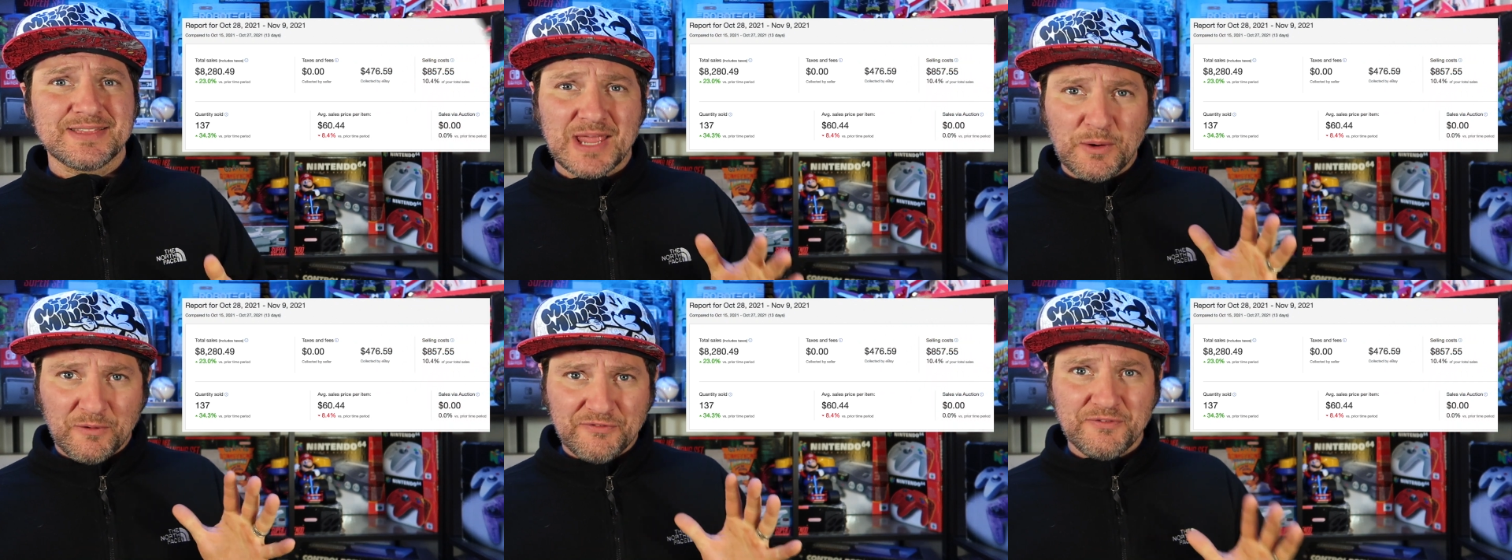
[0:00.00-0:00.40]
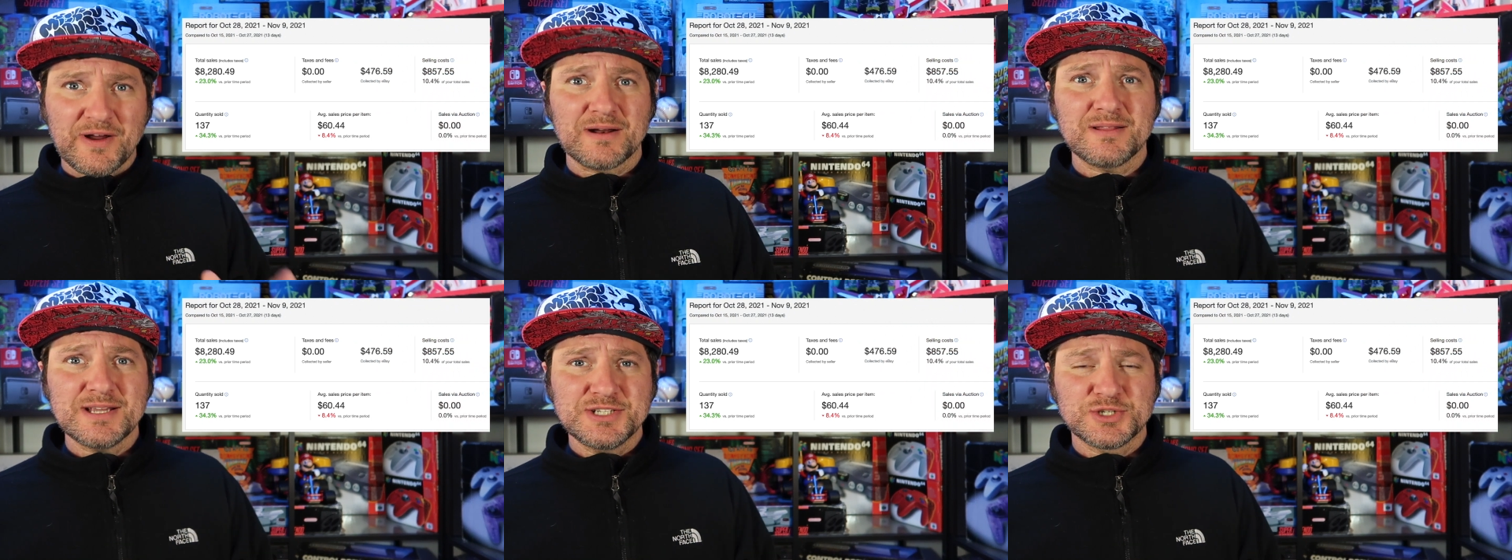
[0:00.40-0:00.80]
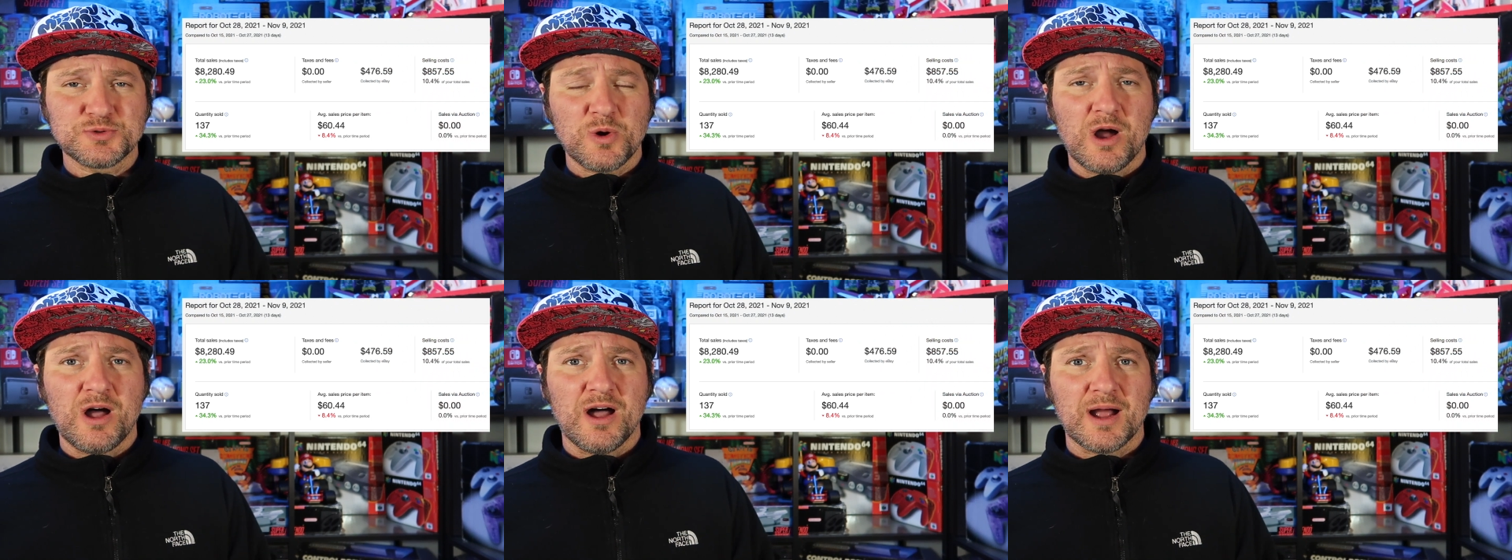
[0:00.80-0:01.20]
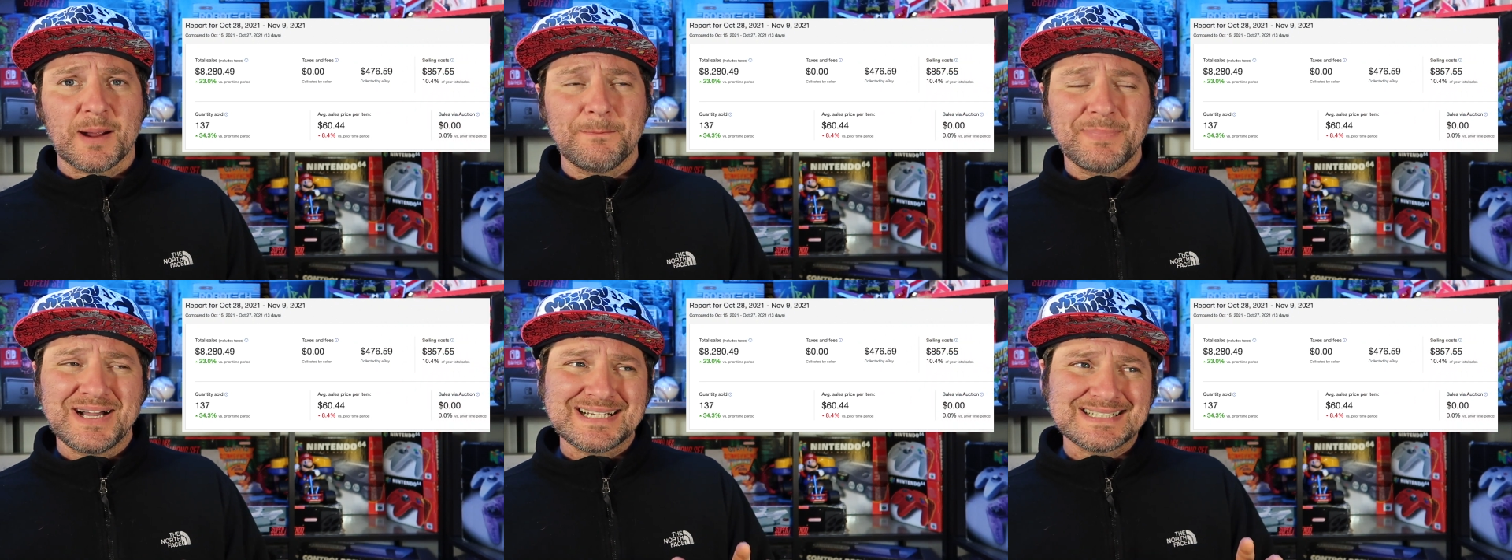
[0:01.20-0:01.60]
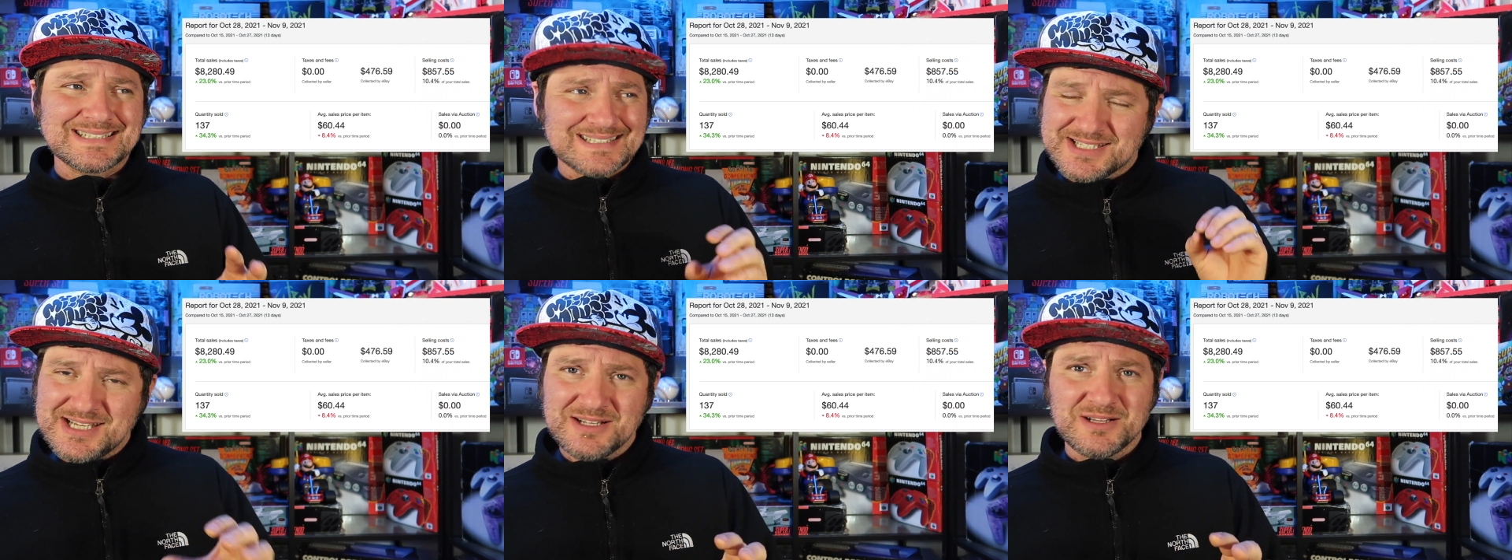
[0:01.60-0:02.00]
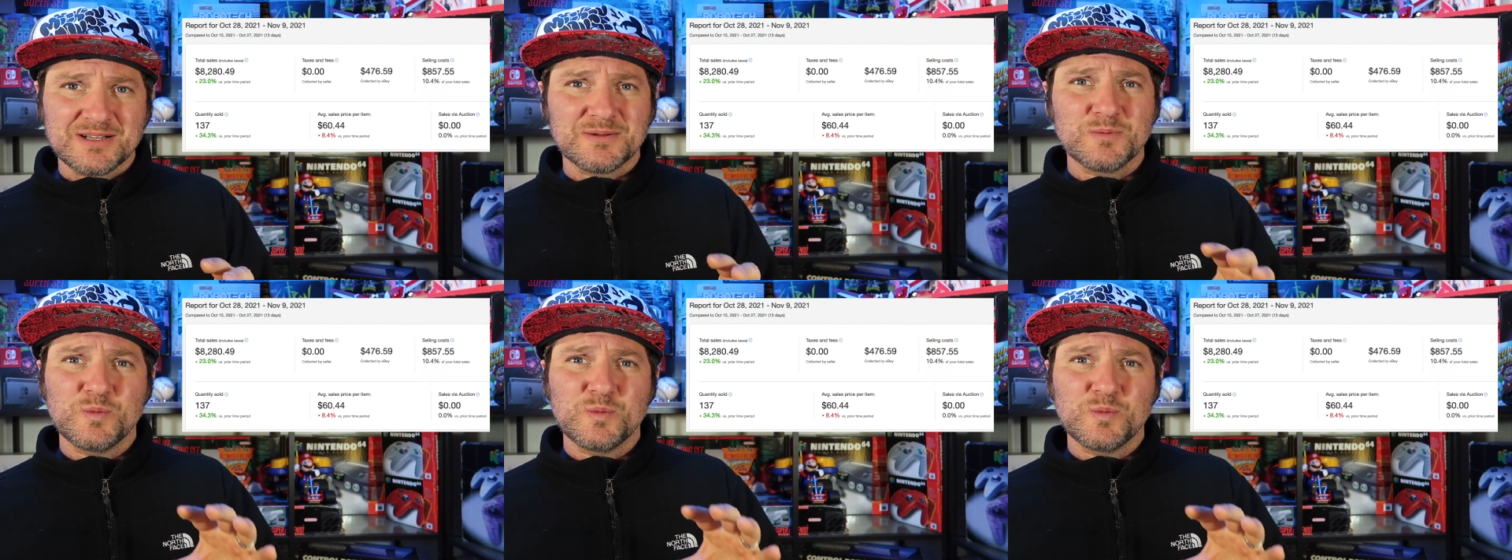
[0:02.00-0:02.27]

They were fairly strong, but still,